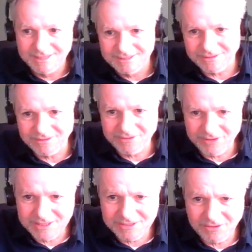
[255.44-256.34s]
sort of the
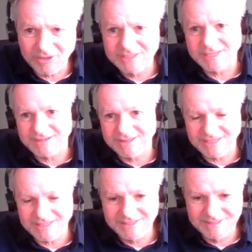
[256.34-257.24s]
risks on one side of
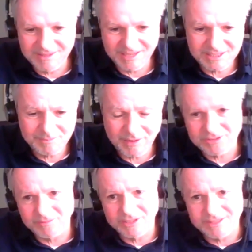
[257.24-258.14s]
the
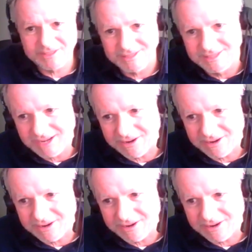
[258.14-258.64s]
spectrum with